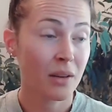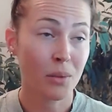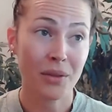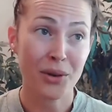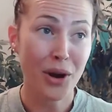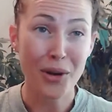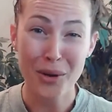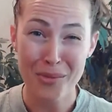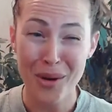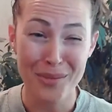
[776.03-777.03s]
well, there are
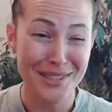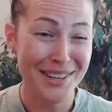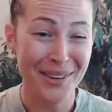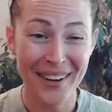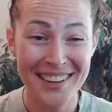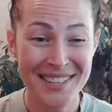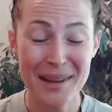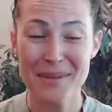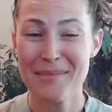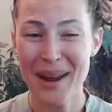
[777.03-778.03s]
no moments to create
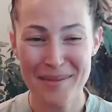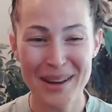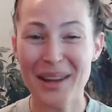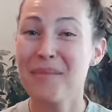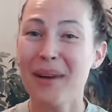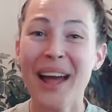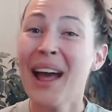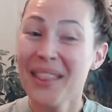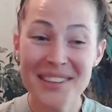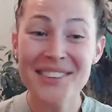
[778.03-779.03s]
shame, in my opinion, but
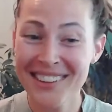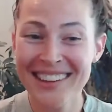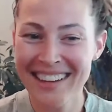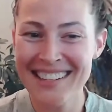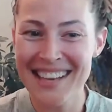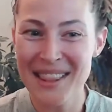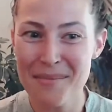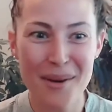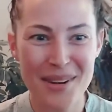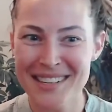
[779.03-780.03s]
this certainly isn't the
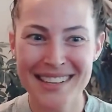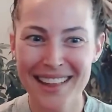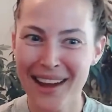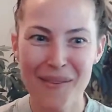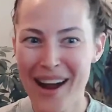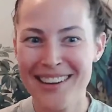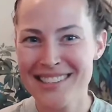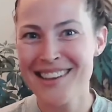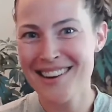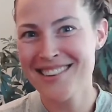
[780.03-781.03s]
moment to say, like, why
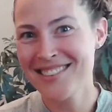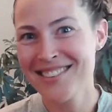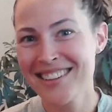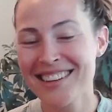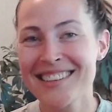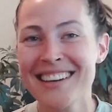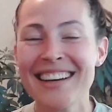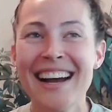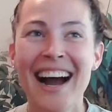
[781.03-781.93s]
are you doing this?